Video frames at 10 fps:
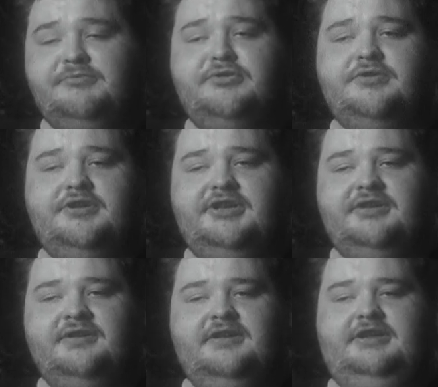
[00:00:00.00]

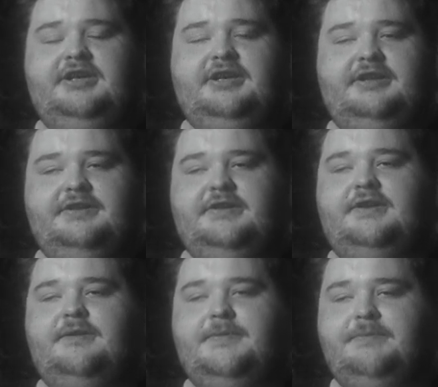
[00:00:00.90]
community, and
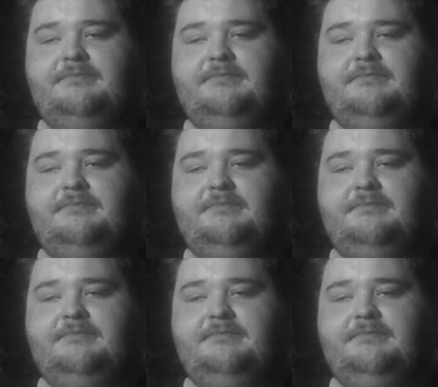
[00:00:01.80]
uh,